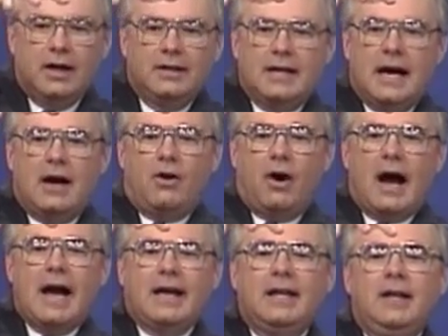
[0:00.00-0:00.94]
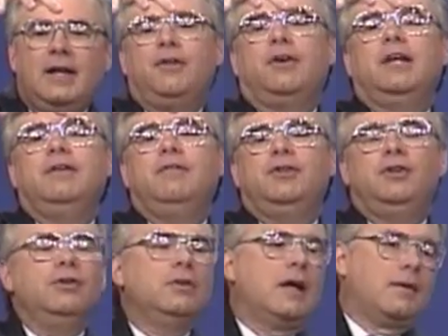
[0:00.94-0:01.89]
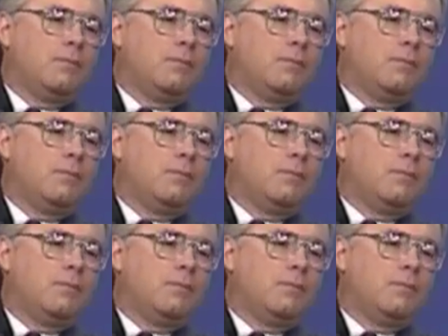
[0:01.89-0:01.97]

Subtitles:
Now, I can either give it to you like